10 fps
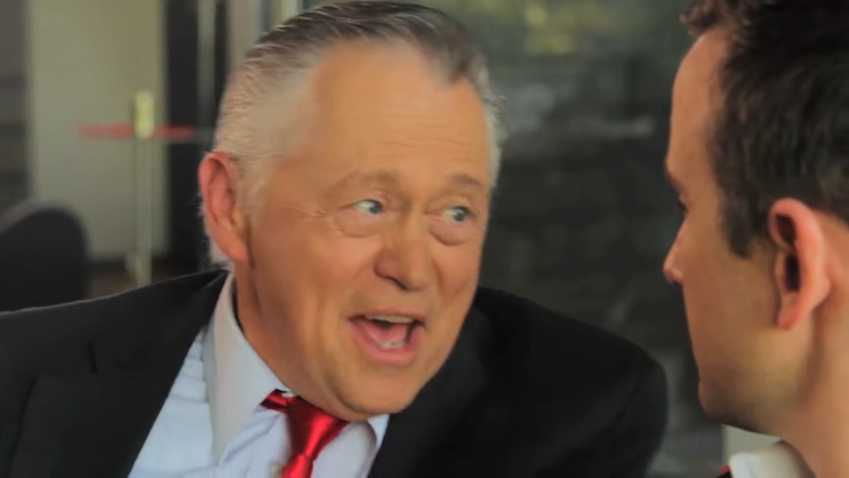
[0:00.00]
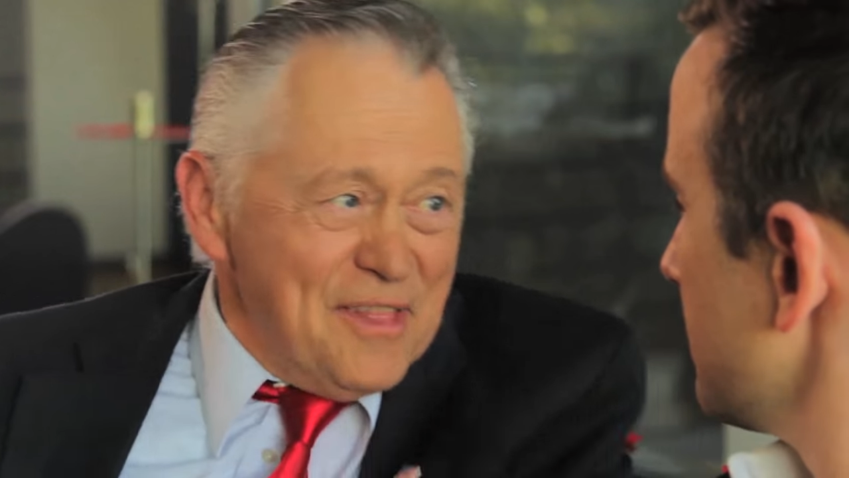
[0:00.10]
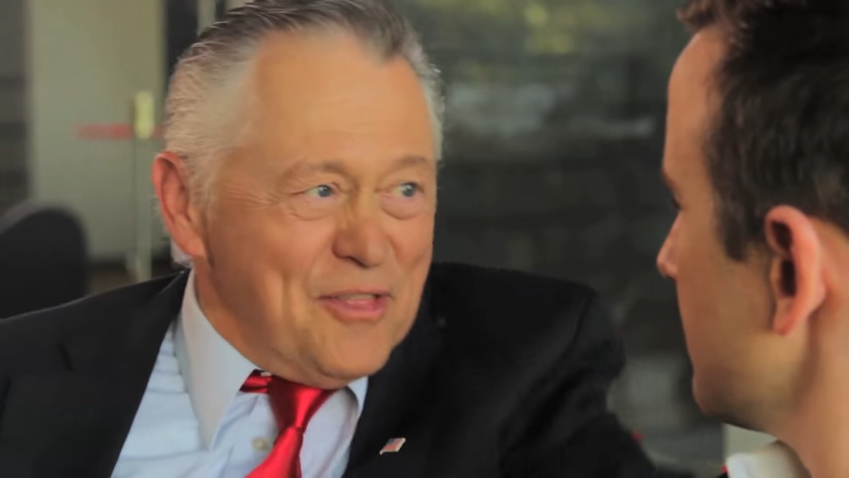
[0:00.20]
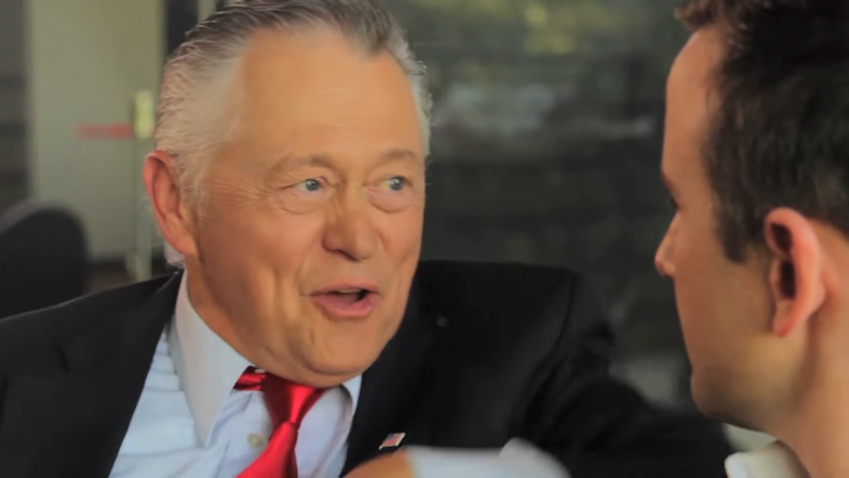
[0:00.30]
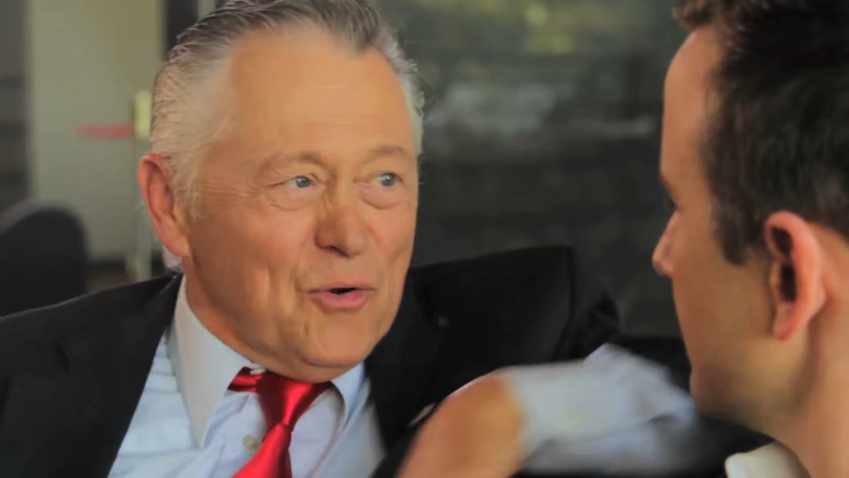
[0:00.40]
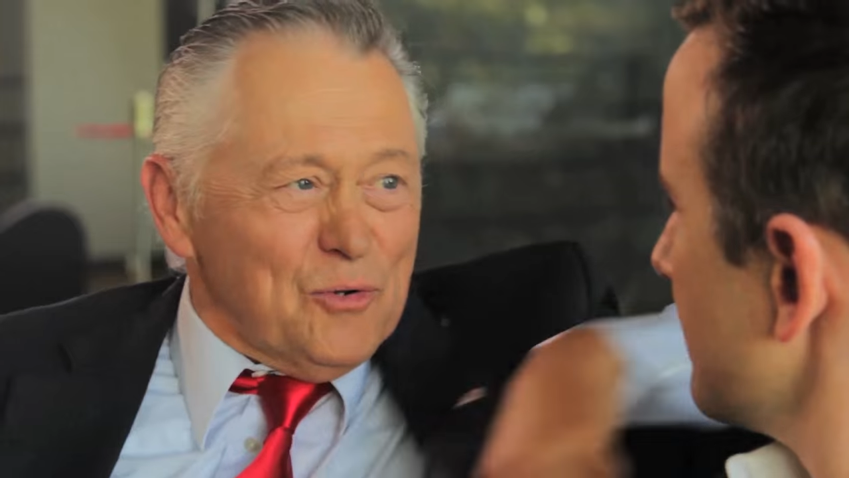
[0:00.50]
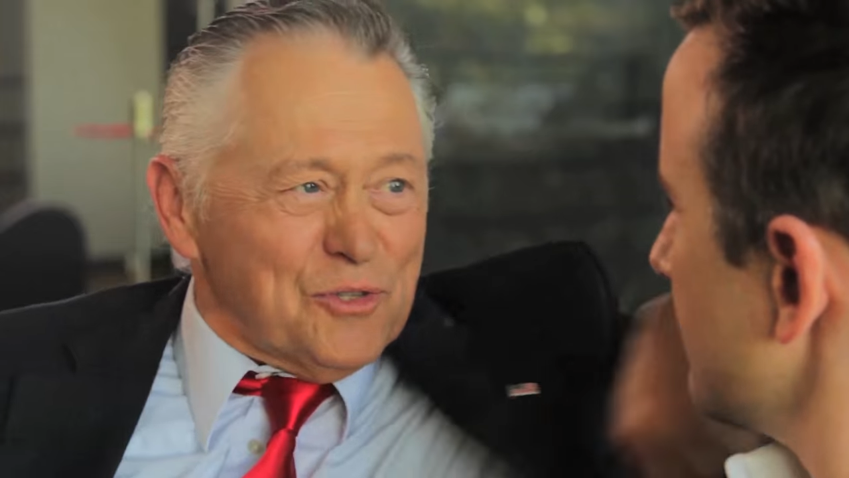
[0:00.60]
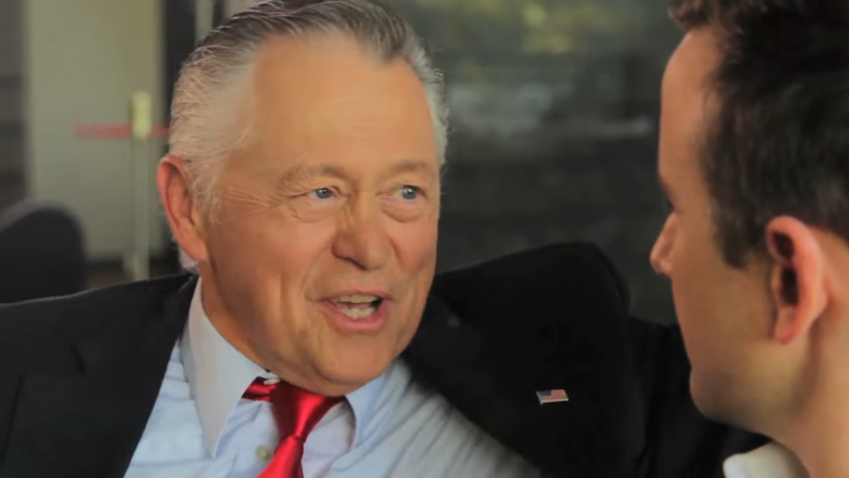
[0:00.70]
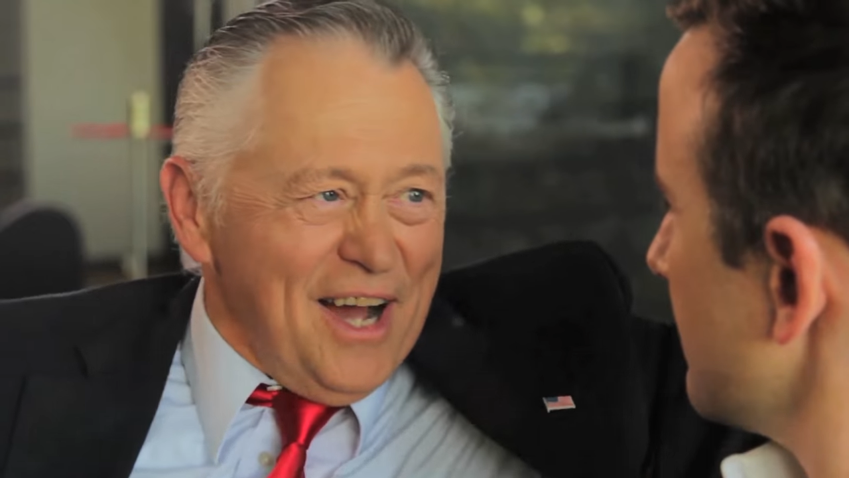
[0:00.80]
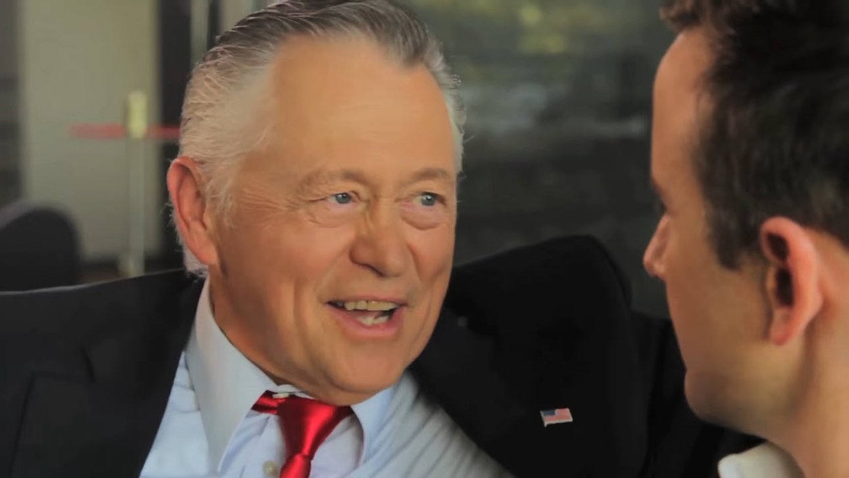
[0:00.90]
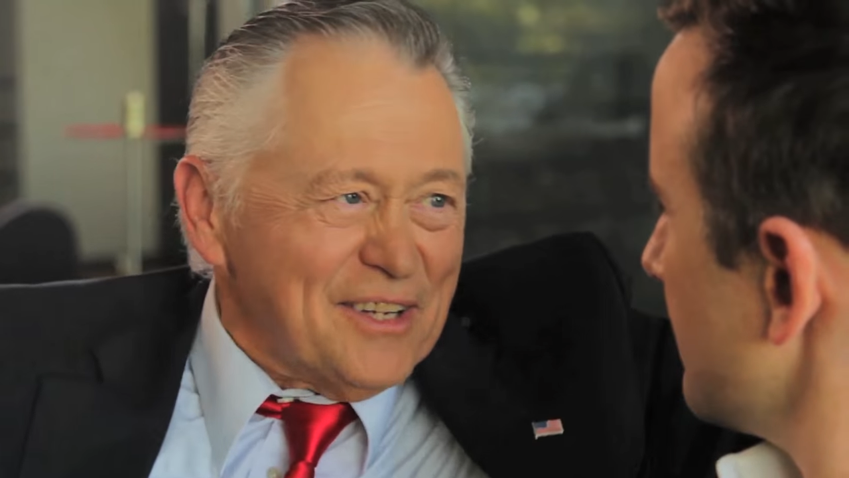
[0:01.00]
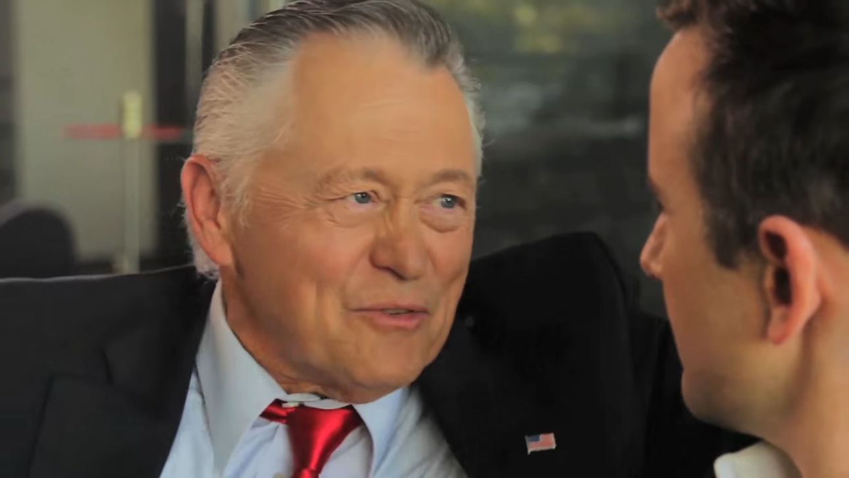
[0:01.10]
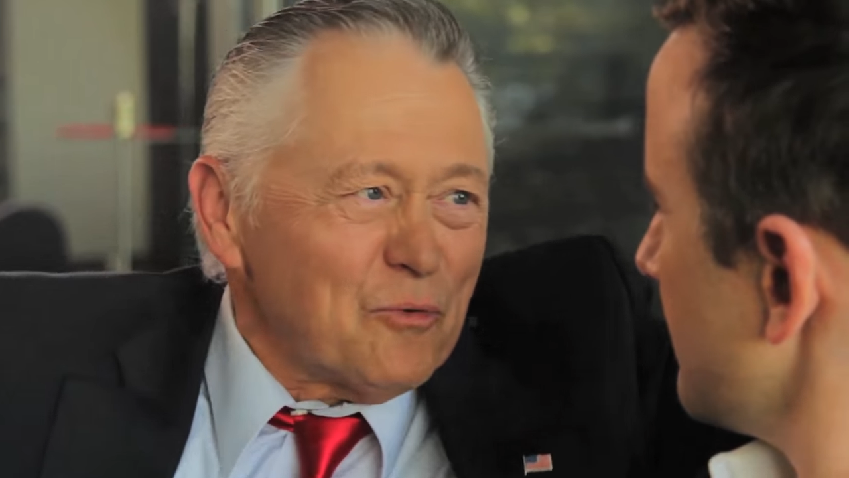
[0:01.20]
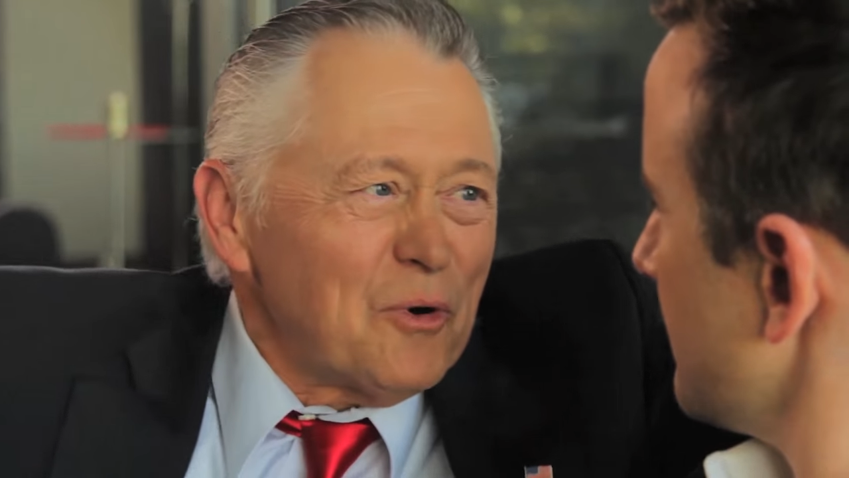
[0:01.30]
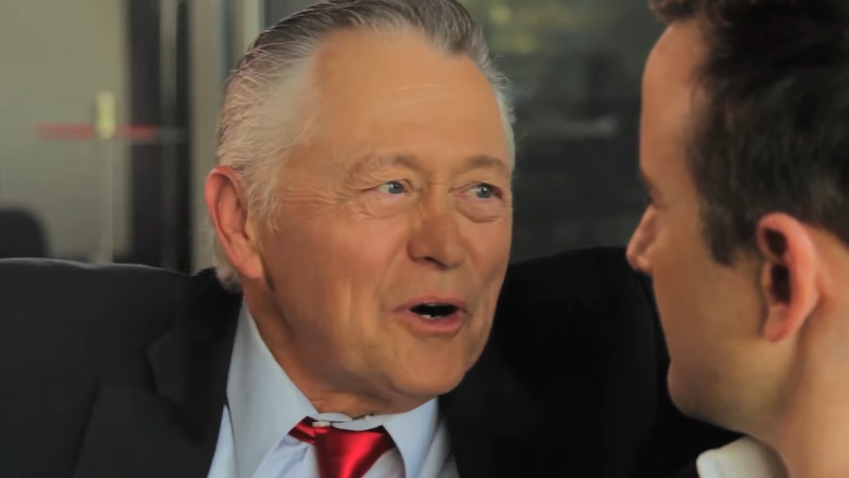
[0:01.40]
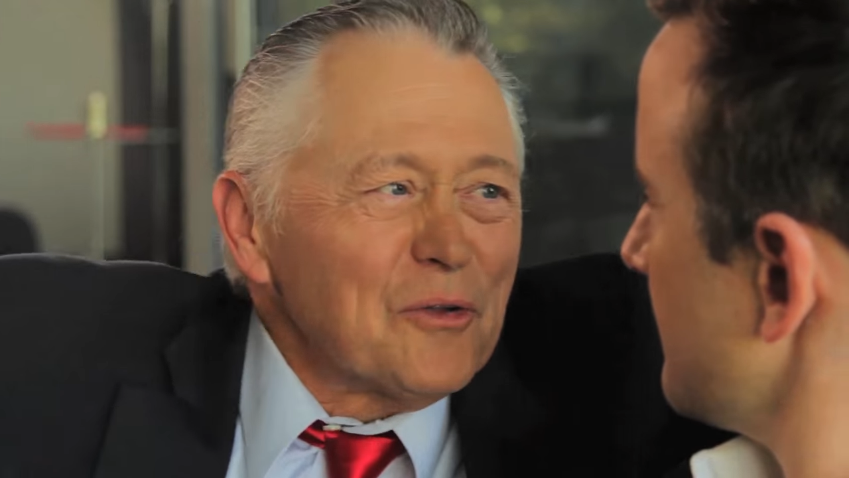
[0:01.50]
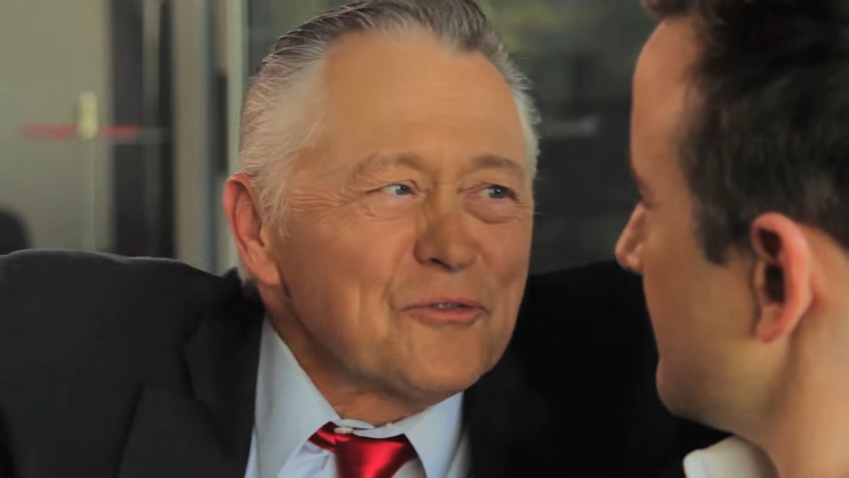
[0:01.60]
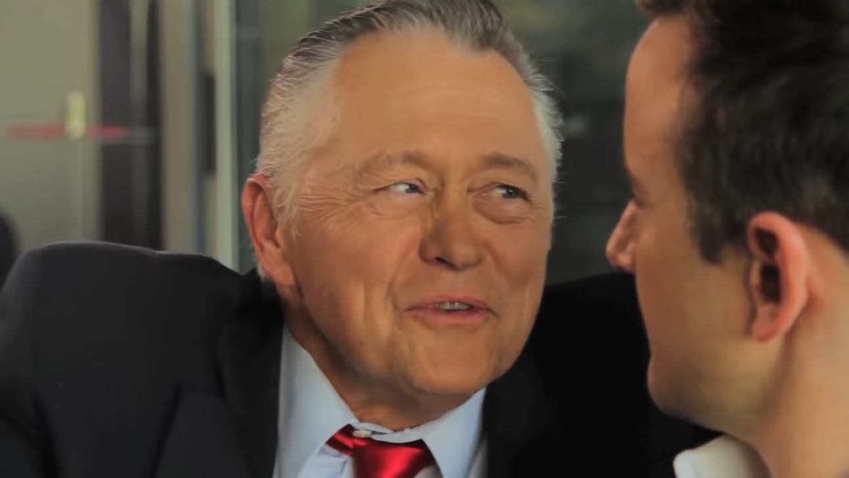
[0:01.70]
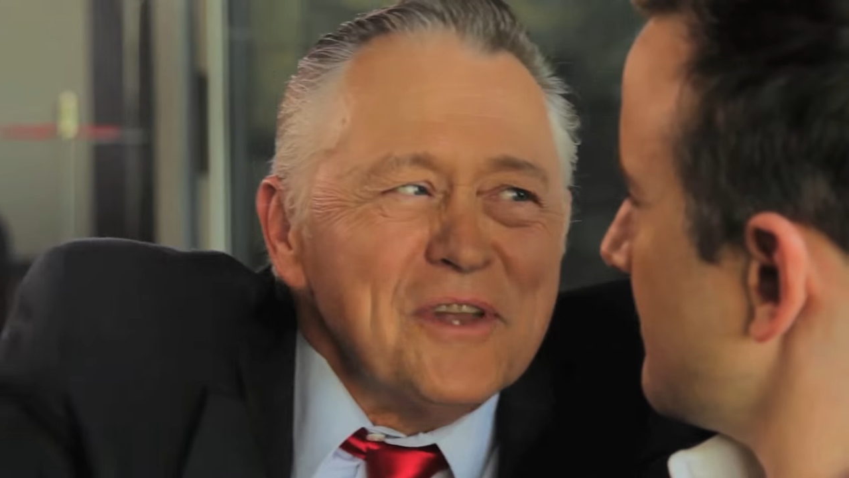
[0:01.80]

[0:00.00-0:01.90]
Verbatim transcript: and those kind of walls